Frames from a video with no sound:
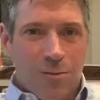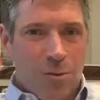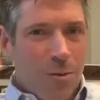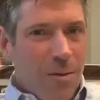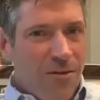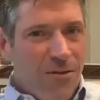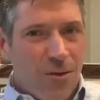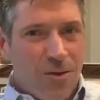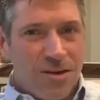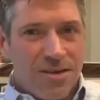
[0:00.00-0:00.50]

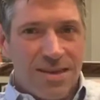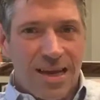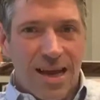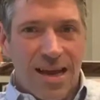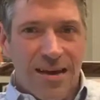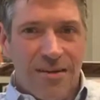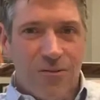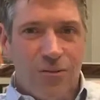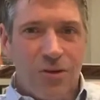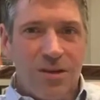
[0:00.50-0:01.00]
My friends,
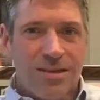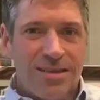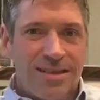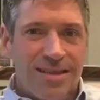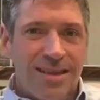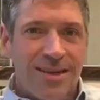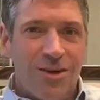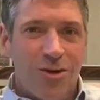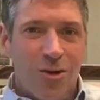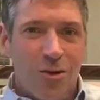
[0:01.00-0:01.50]
every
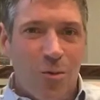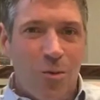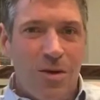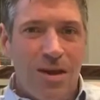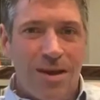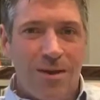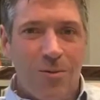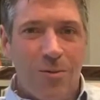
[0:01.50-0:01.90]
single week